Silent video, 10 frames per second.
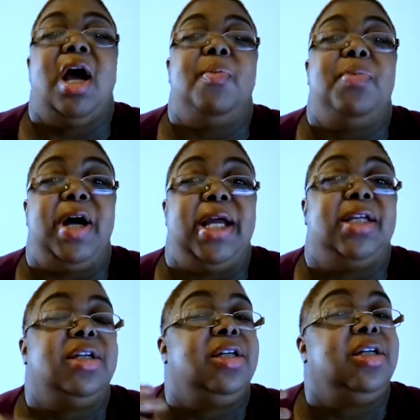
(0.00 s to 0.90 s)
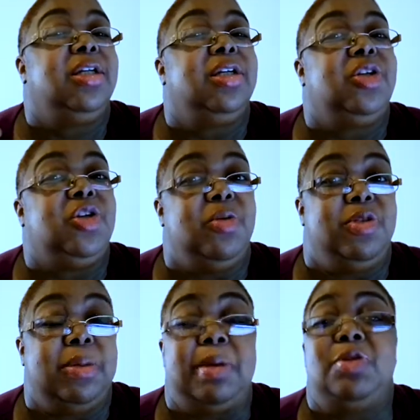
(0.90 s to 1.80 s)
But
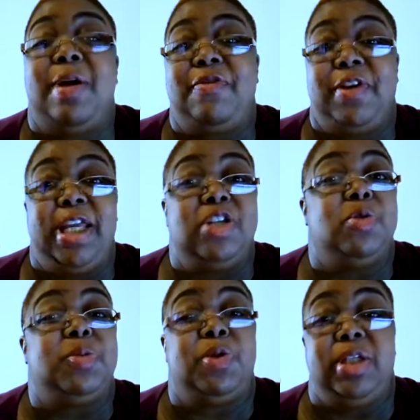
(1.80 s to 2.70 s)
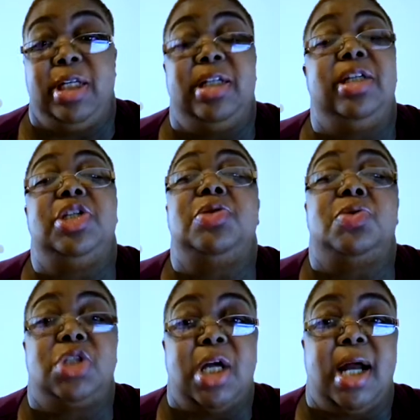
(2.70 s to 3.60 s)
sometimes you might forget you're supposed to get additional
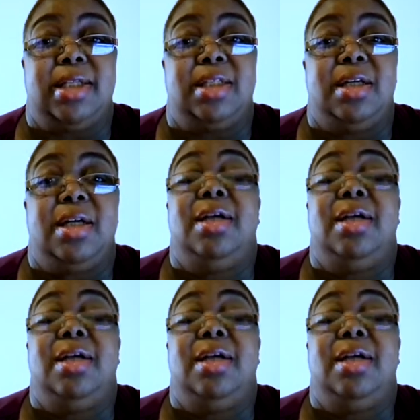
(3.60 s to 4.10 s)
shots.